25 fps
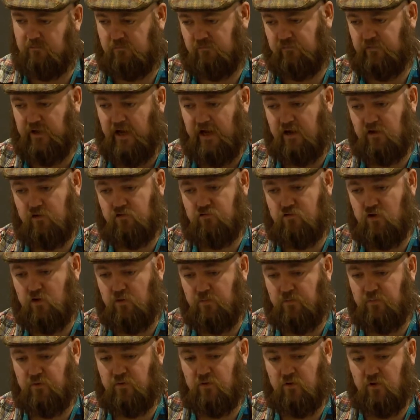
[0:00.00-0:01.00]
that
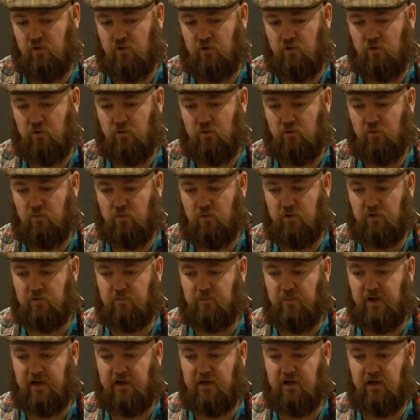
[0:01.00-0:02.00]
group who would
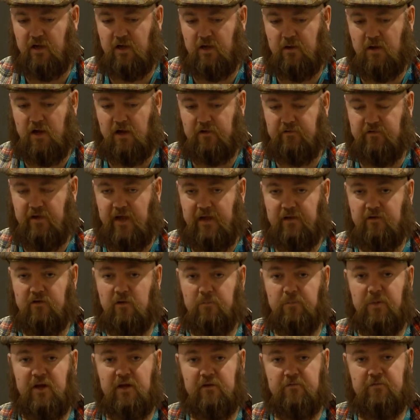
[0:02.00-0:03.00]
make a tender
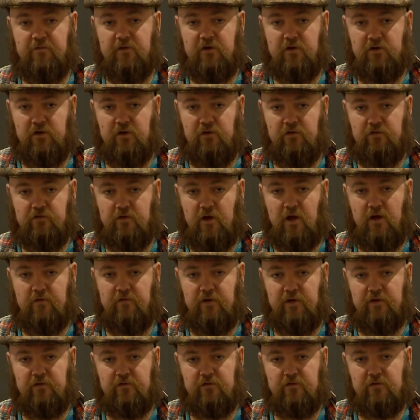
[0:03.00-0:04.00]
bid for the new
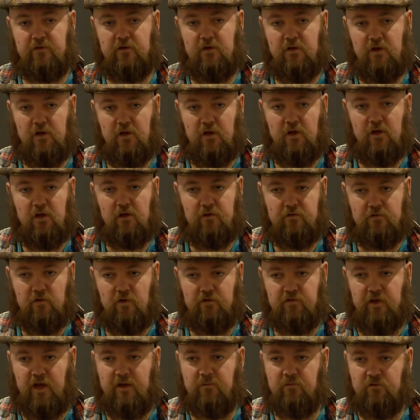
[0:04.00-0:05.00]
service. So I
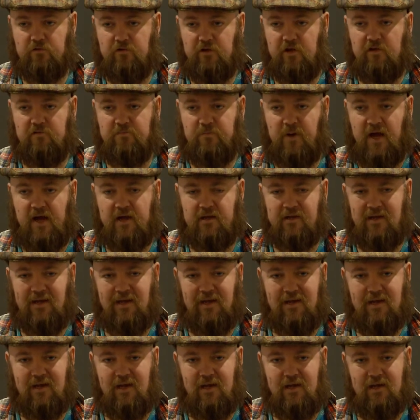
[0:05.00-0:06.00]
was able to give back
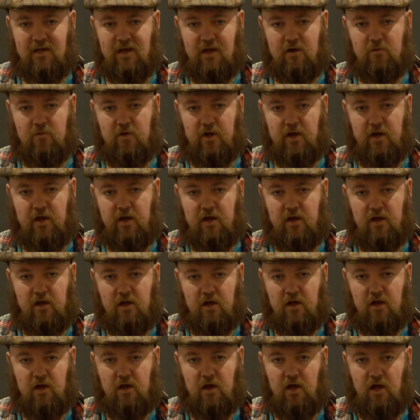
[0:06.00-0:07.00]
in that way,
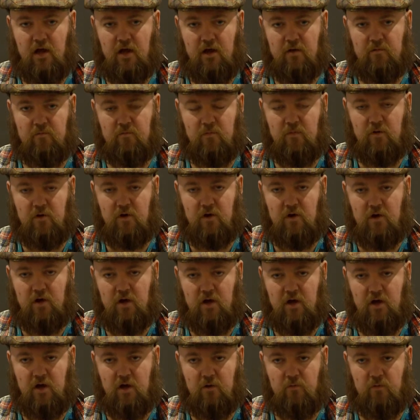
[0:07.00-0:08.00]

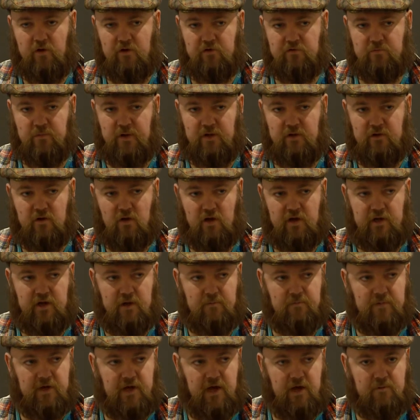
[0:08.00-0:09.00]
which meant I
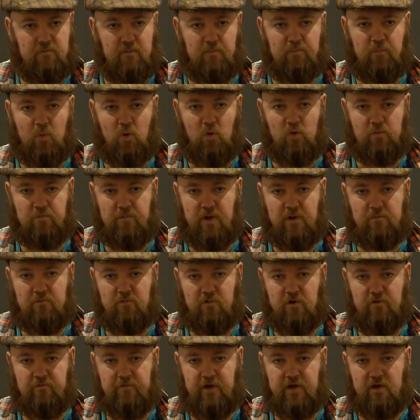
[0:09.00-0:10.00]
then became a board
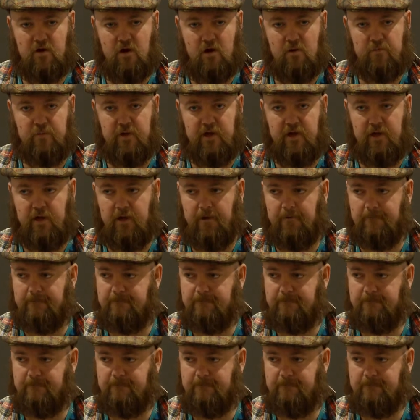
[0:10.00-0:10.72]
member of NRP.